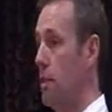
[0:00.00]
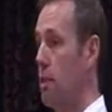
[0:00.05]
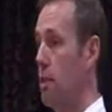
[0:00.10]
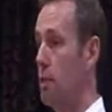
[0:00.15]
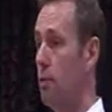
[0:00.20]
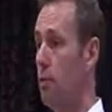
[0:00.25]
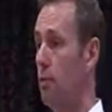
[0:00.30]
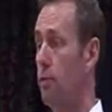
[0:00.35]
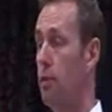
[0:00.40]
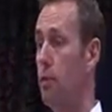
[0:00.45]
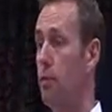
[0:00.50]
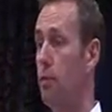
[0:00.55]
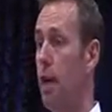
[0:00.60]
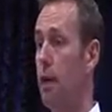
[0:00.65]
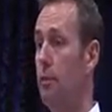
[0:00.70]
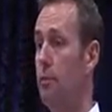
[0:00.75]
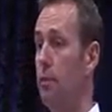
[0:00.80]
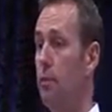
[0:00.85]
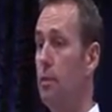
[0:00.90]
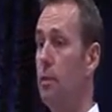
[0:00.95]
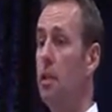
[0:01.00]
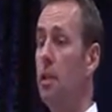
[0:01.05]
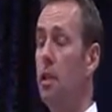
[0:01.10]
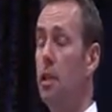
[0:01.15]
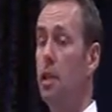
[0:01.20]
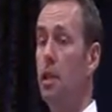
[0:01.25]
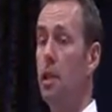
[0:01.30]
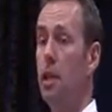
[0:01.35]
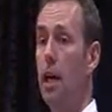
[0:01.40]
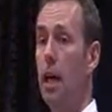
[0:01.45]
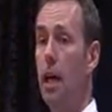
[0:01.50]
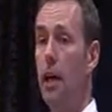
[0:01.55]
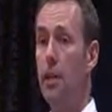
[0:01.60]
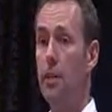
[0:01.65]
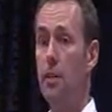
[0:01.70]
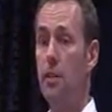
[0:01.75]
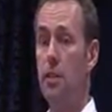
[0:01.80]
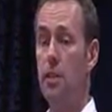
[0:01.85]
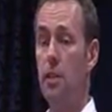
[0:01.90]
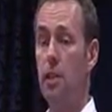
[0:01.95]
it up for a raffle
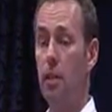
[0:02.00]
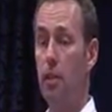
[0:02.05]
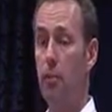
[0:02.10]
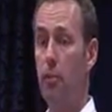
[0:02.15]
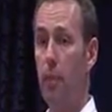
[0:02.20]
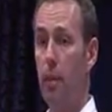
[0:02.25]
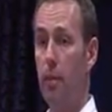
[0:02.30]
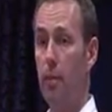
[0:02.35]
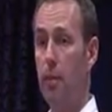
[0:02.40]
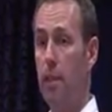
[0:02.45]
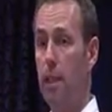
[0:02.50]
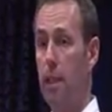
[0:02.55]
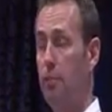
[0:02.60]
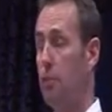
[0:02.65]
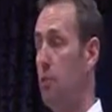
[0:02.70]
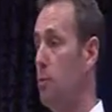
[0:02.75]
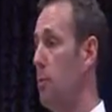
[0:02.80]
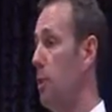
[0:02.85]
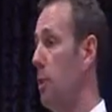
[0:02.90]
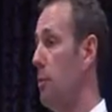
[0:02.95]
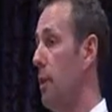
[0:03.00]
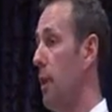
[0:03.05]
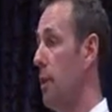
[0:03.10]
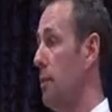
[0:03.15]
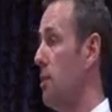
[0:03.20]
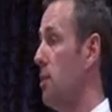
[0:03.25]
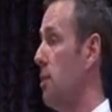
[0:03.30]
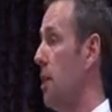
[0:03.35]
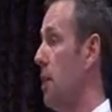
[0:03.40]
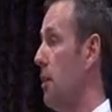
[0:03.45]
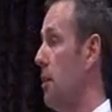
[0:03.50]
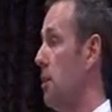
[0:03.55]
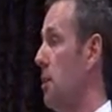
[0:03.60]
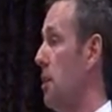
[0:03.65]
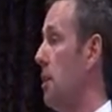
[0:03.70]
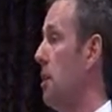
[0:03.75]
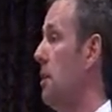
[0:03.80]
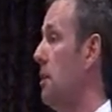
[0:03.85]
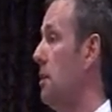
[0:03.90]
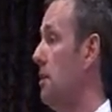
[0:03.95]
and give the money back to
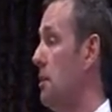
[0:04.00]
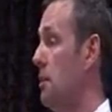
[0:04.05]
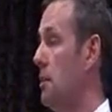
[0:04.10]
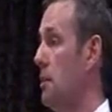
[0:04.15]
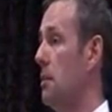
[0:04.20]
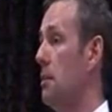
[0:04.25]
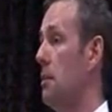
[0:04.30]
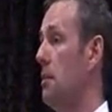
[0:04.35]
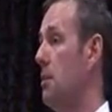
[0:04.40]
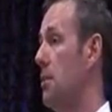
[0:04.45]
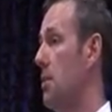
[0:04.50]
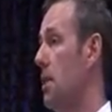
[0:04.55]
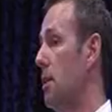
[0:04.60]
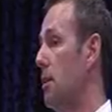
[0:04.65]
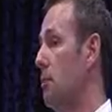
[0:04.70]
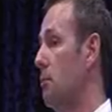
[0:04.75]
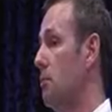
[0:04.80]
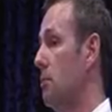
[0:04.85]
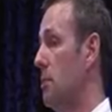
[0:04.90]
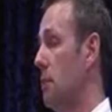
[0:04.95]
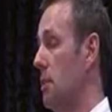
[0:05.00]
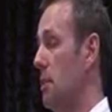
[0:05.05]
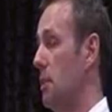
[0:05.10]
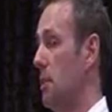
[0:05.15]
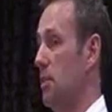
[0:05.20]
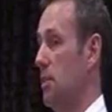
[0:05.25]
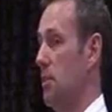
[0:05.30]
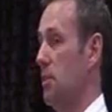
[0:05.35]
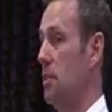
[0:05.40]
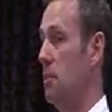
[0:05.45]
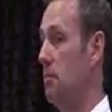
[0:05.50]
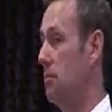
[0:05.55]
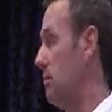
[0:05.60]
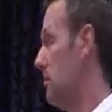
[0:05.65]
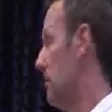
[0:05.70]
charity. So, because